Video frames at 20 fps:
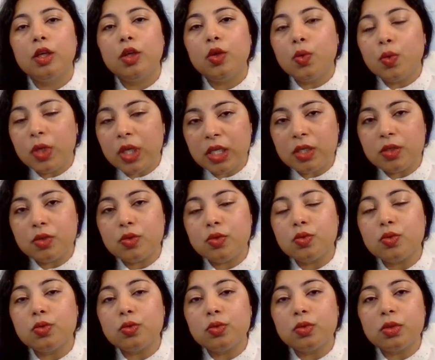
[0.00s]
You need to
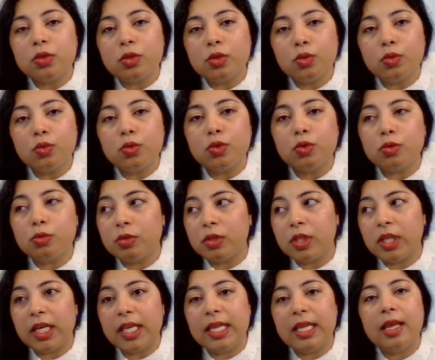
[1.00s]
do 2 to
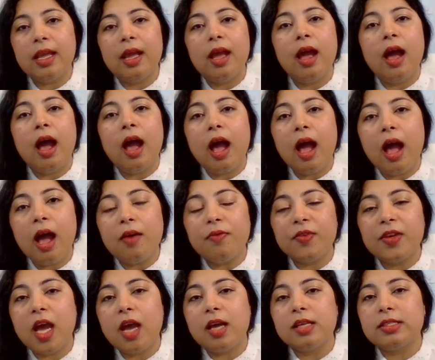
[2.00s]
3
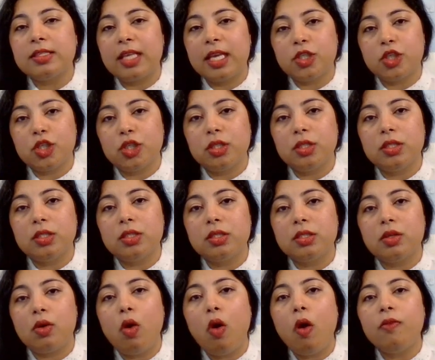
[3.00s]
half-an-hour
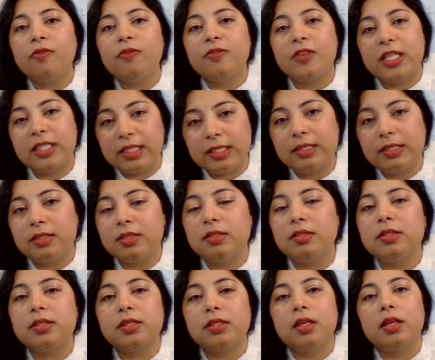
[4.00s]
sessions of
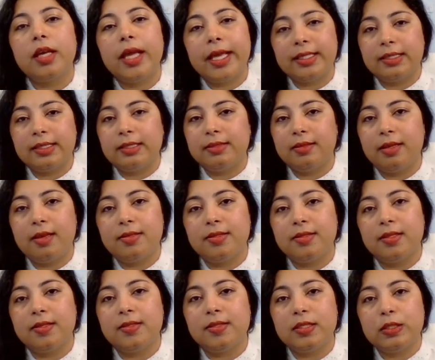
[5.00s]
resistance
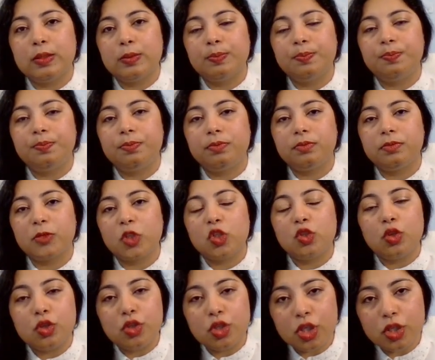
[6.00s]
exercises.
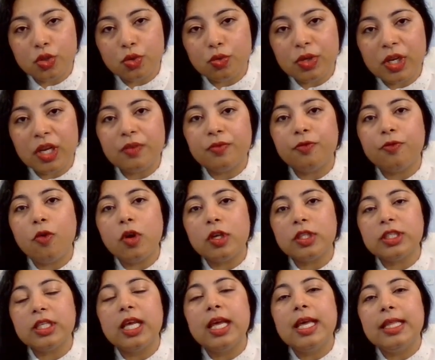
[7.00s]
So just to
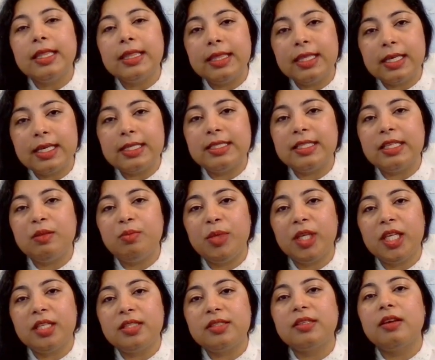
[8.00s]
reinforce, 30
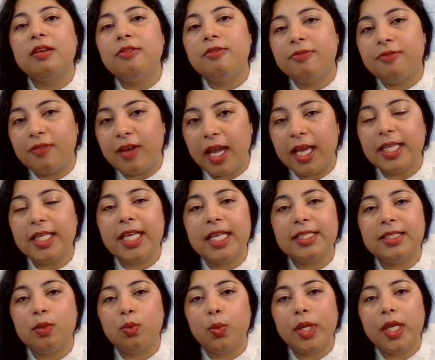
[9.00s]
minutes 5
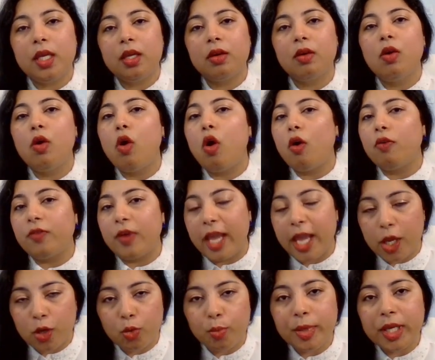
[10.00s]
days a week of
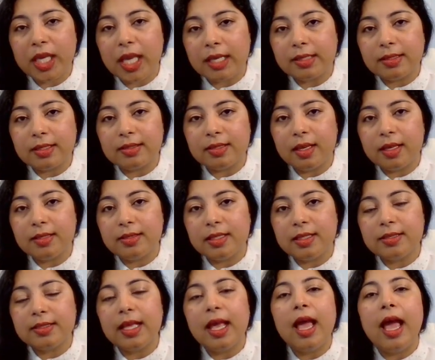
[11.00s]
aerobic
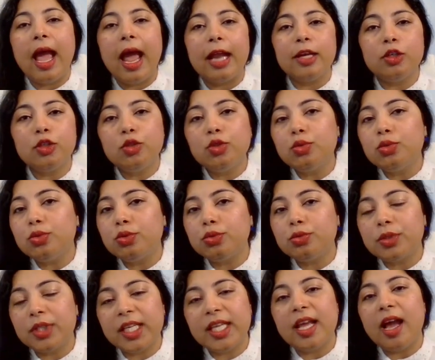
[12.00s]
exercises and 2 to
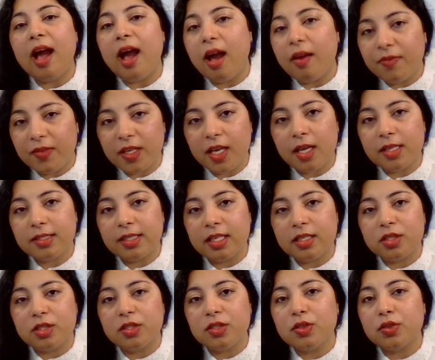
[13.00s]
3 half-an-hour
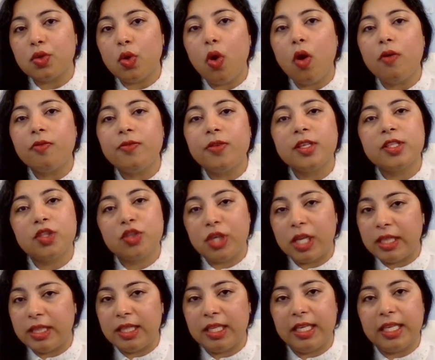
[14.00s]
sessions of
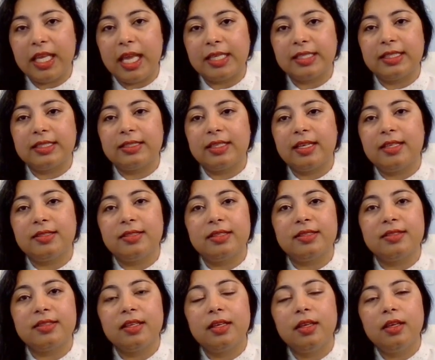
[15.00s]
strengthening
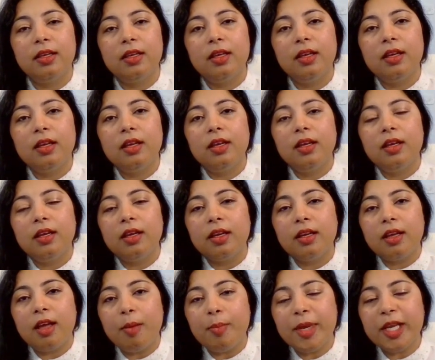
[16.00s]
exercises.
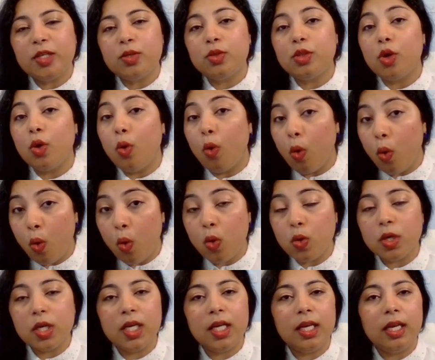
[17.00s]
Coming to the
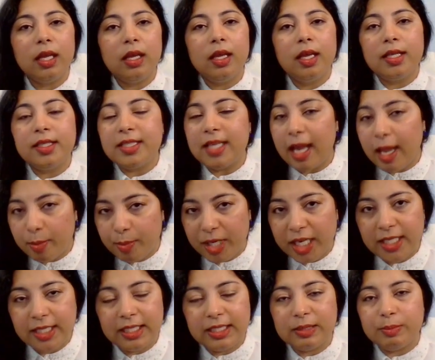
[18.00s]
oral
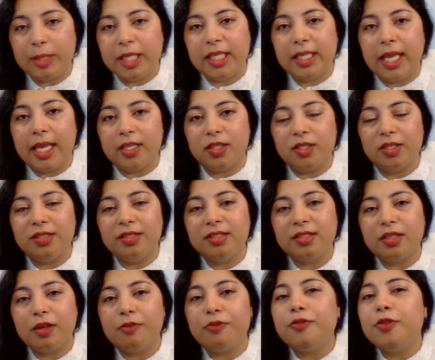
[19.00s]
diabetes
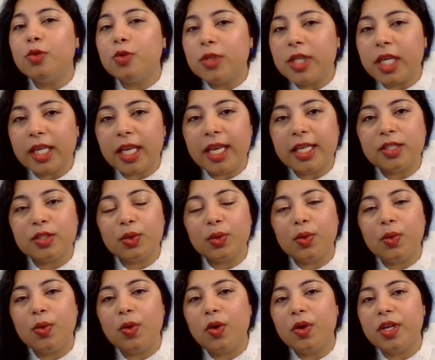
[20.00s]
medications, a few decades
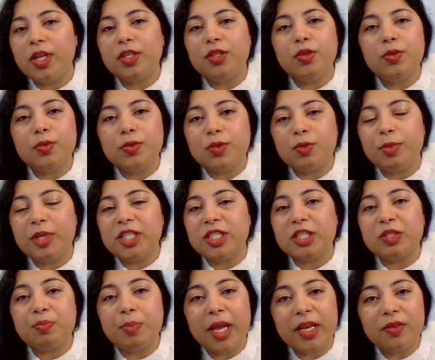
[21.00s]
ago it used to be
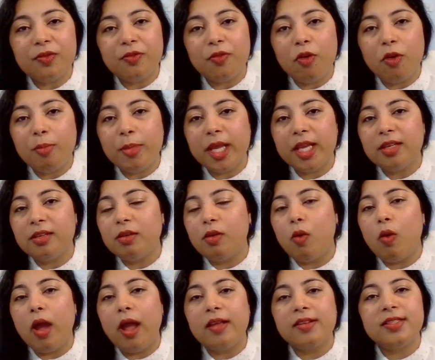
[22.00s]
just metformin
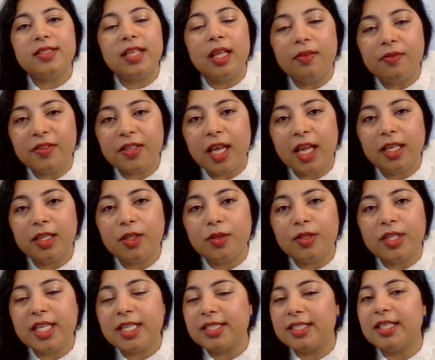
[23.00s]
and
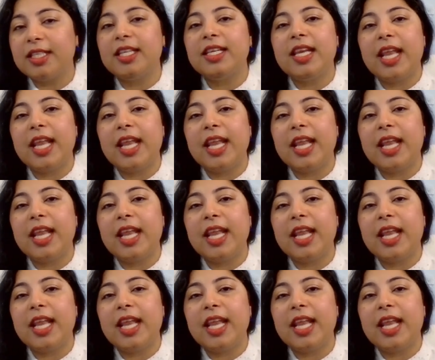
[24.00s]
sulfonylureas, and the